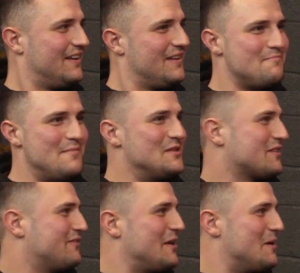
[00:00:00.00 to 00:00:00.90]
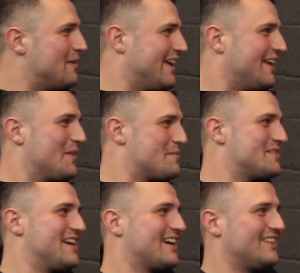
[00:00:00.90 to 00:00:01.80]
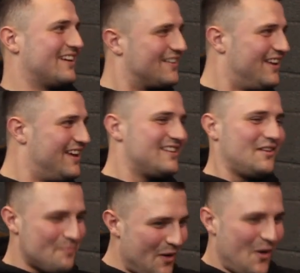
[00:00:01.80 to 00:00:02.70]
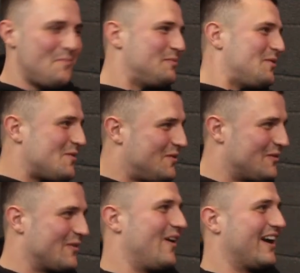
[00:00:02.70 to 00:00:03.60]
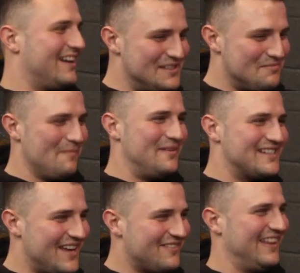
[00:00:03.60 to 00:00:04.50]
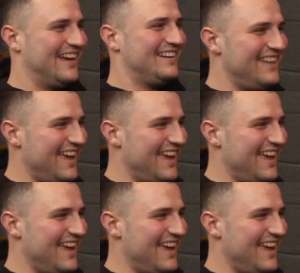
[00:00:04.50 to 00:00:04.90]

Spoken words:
music video playing on the projector. And we're walking, he's bumping his head. We're like, dang,